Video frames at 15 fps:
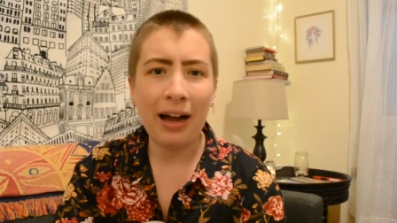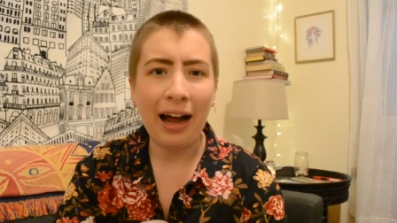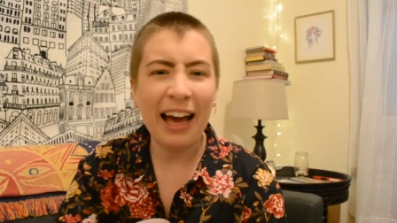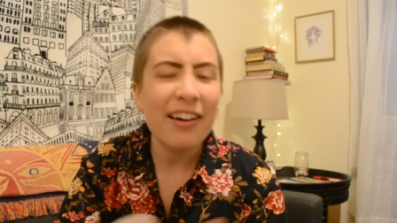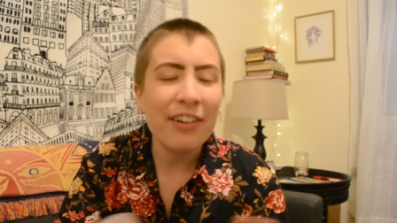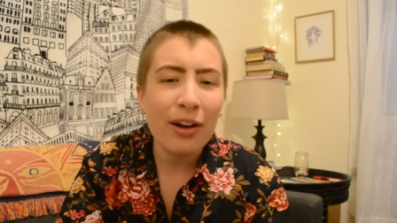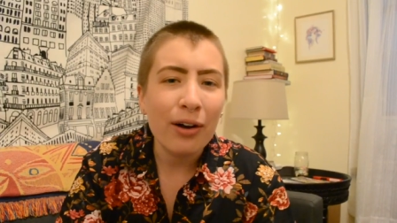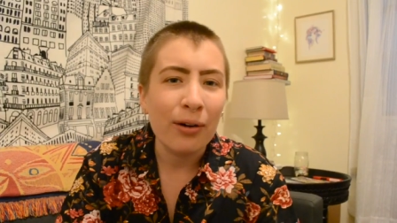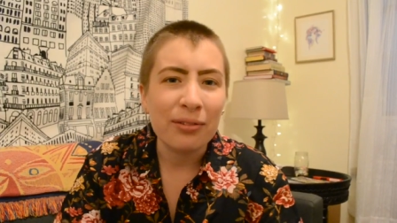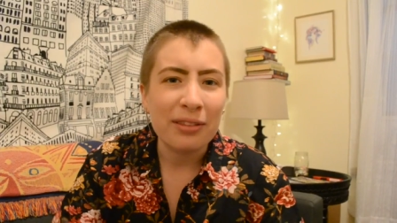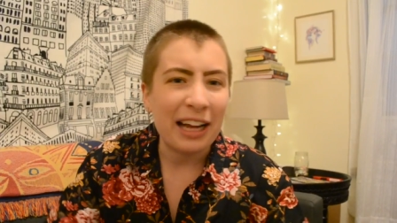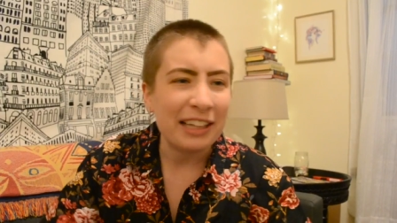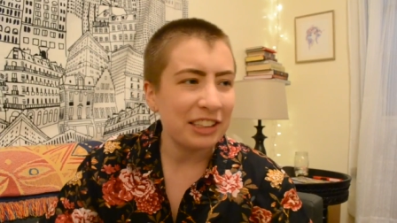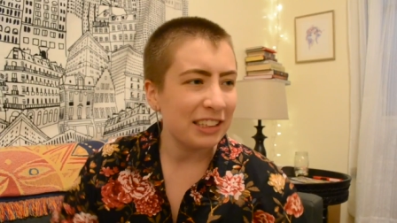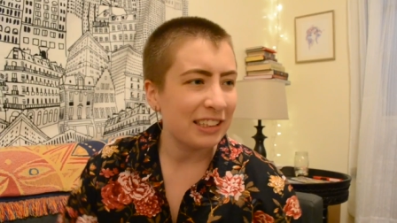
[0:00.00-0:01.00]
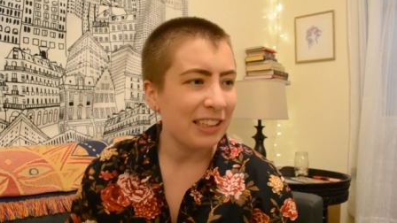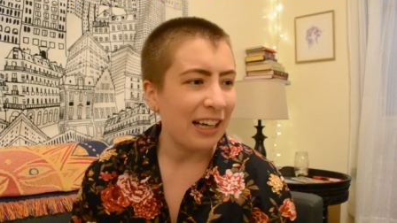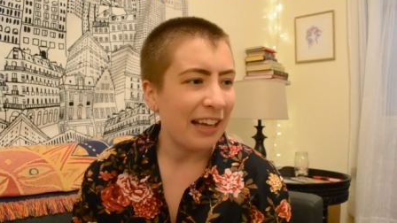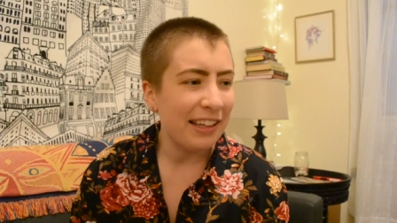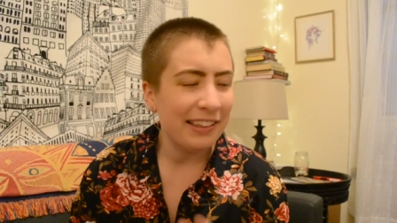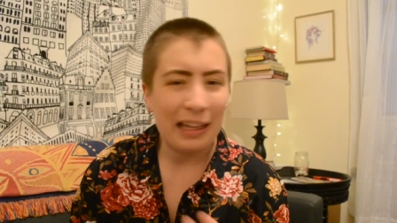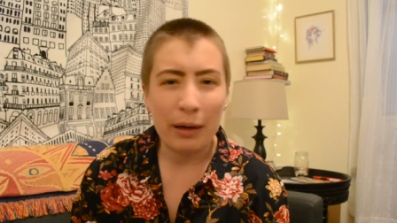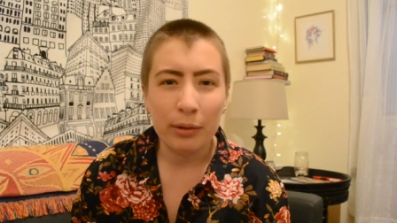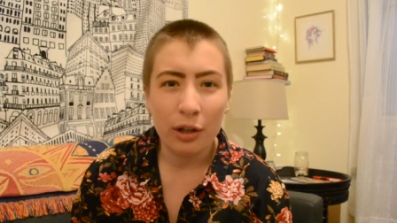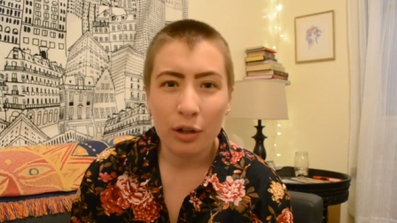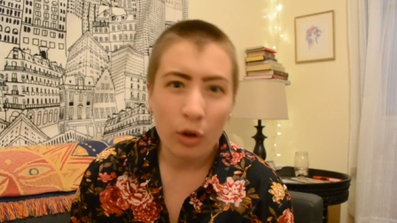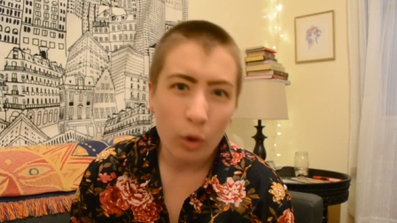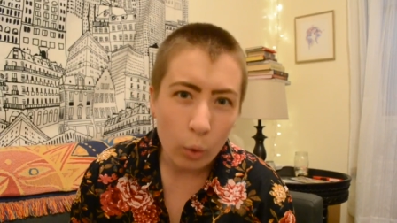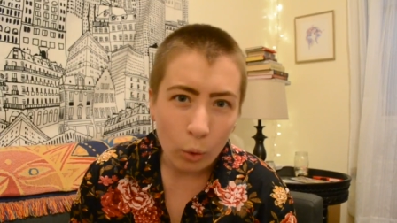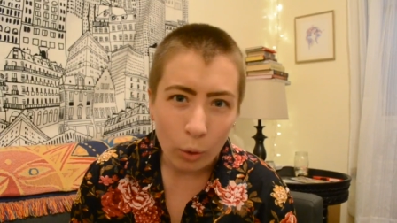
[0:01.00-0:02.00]
don't know, I think that would
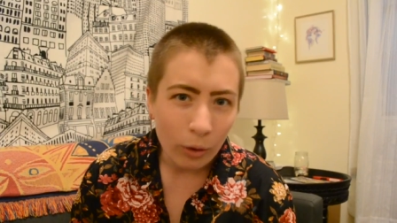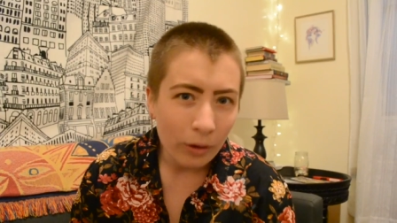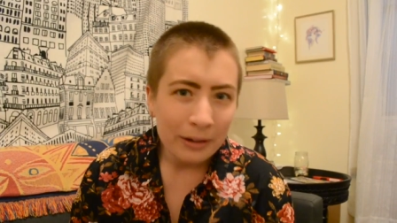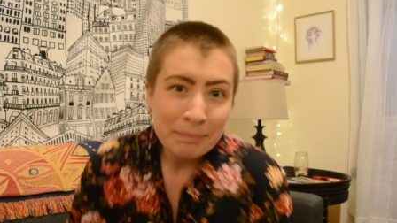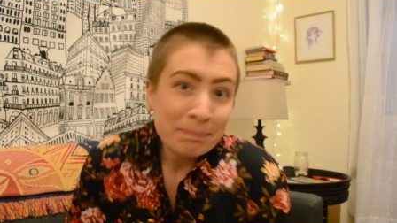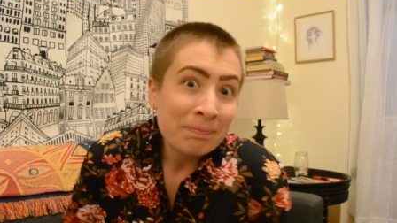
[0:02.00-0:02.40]
look cool.